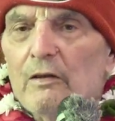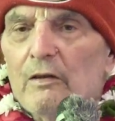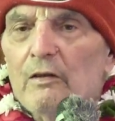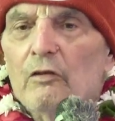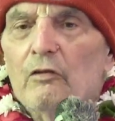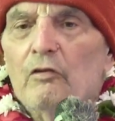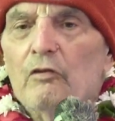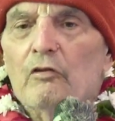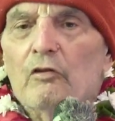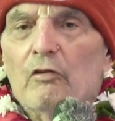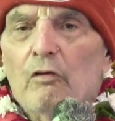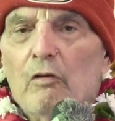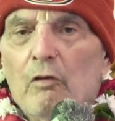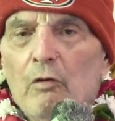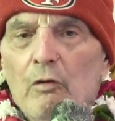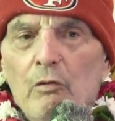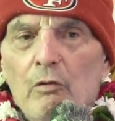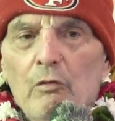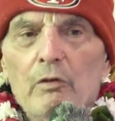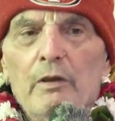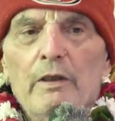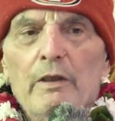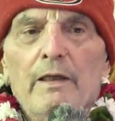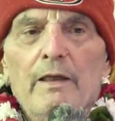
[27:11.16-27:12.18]

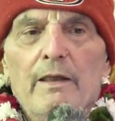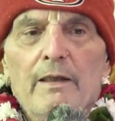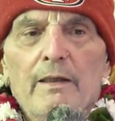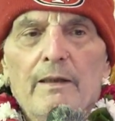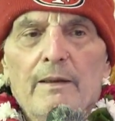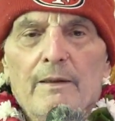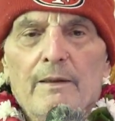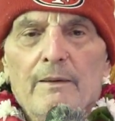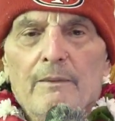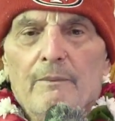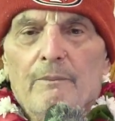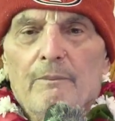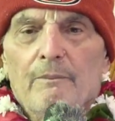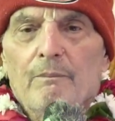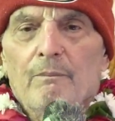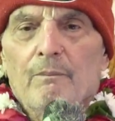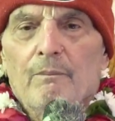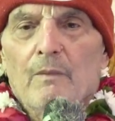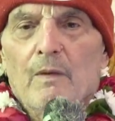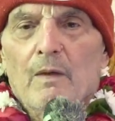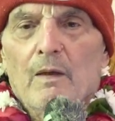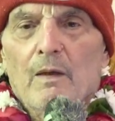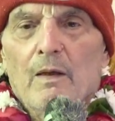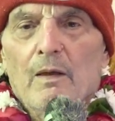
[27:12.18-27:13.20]
slowly
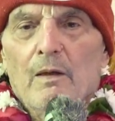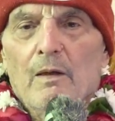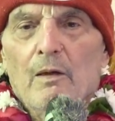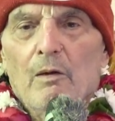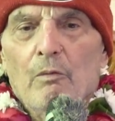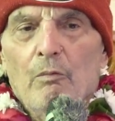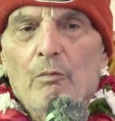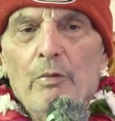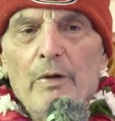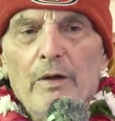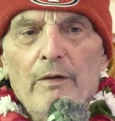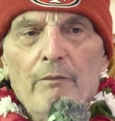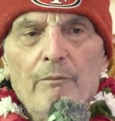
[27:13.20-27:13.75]
we